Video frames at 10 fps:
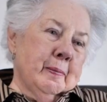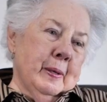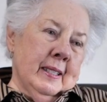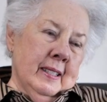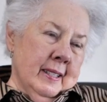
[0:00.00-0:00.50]

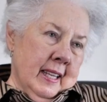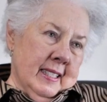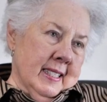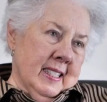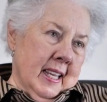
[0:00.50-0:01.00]
Brenda and I
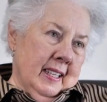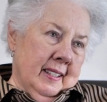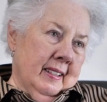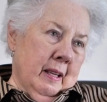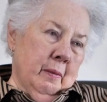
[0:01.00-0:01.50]

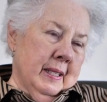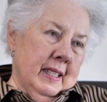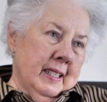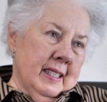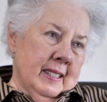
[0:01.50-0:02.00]
decided that we
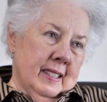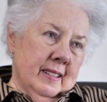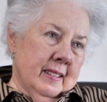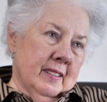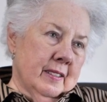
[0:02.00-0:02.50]
needed
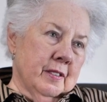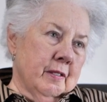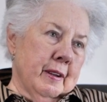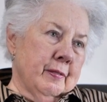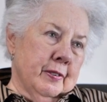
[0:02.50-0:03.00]
to
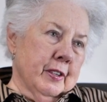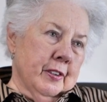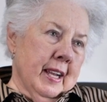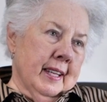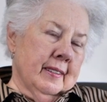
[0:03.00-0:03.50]
write for a
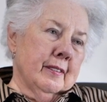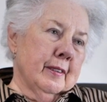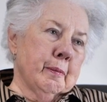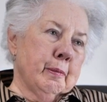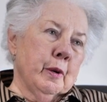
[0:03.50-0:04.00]
grant.
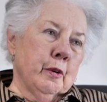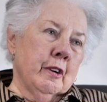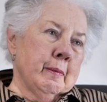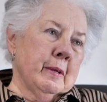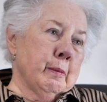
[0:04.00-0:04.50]
The
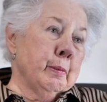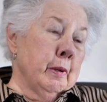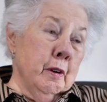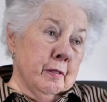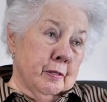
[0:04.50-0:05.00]
program in
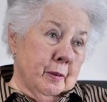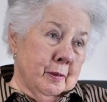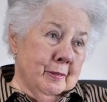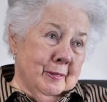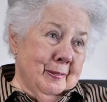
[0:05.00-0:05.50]
Provo
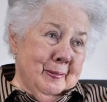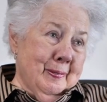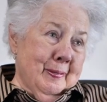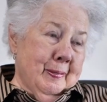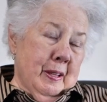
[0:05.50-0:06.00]

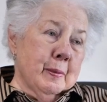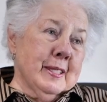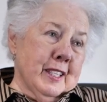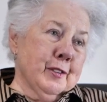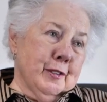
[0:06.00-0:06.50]

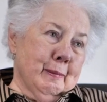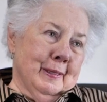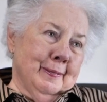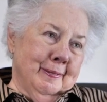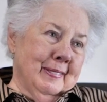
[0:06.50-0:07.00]
was in
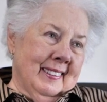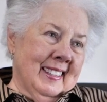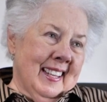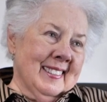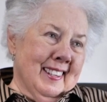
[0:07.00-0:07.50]
trouble at
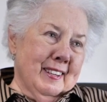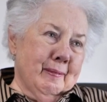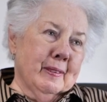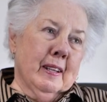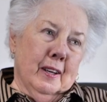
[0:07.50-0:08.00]
that
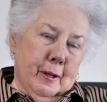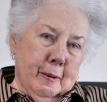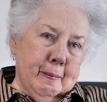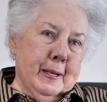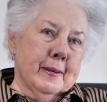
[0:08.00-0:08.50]
time. A lot
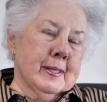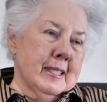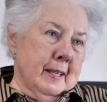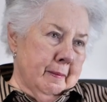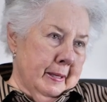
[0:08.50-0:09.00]
of parents
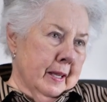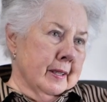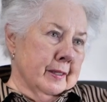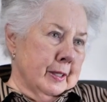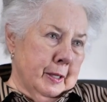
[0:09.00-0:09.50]
had
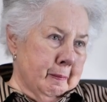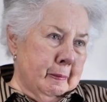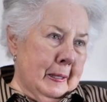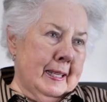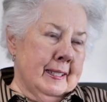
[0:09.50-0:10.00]
begun to
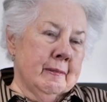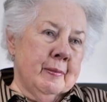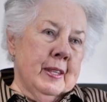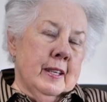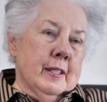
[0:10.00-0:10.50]
complain.
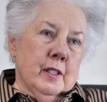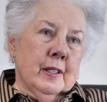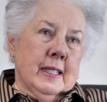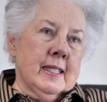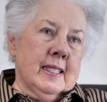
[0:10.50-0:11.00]
So
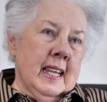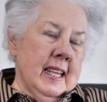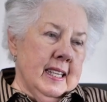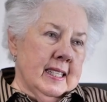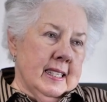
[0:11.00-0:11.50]
the
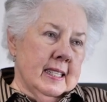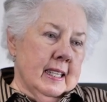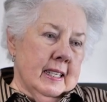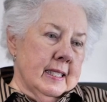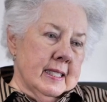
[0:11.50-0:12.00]
state
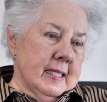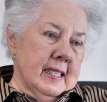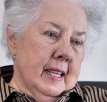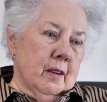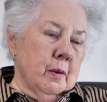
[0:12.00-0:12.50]

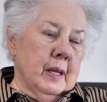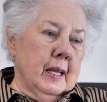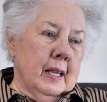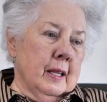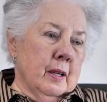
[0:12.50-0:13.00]
said,
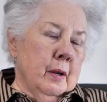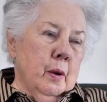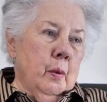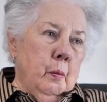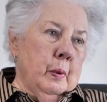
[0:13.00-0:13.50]
okay,
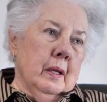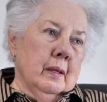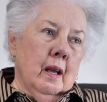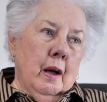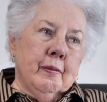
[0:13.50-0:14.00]

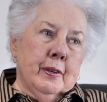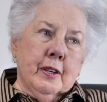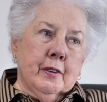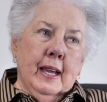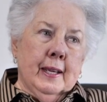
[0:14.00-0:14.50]
we'll offer
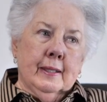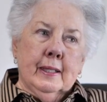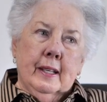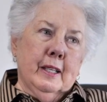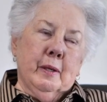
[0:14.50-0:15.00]
a grant
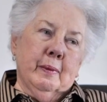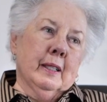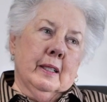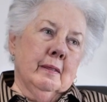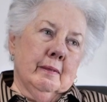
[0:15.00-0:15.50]
and
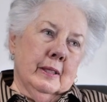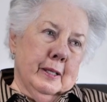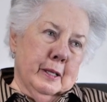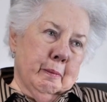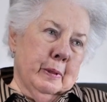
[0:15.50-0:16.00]
anyone
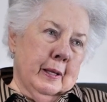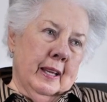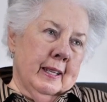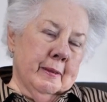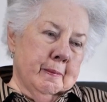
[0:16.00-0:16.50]
can
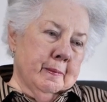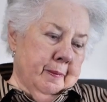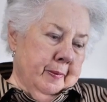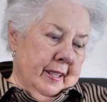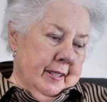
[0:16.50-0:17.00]
apply.
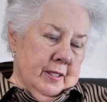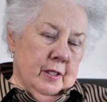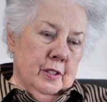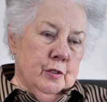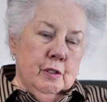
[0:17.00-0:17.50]

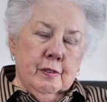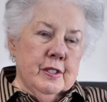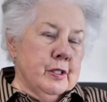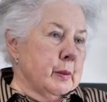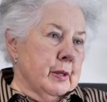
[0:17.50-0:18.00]
So the two of
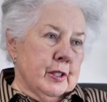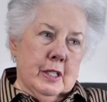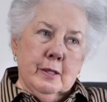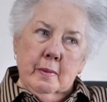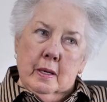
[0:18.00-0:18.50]
us who were
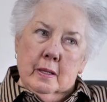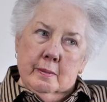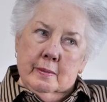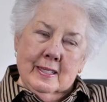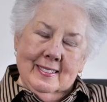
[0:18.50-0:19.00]
just
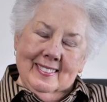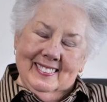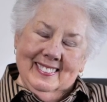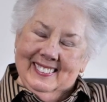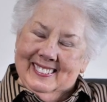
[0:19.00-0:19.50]
moms
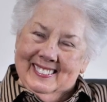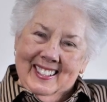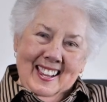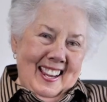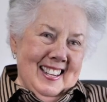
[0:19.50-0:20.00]

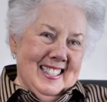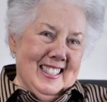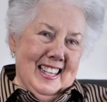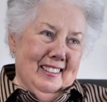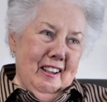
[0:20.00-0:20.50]

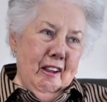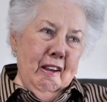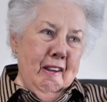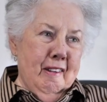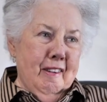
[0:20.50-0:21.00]
said,
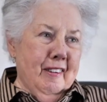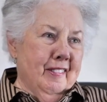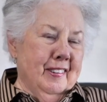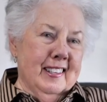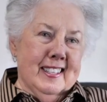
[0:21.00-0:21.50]

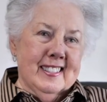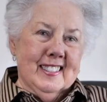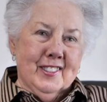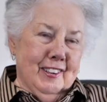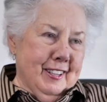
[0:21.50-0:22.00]
oh,
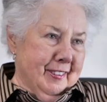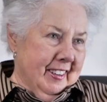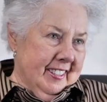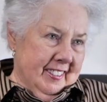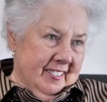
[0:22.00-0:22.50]
let's try to write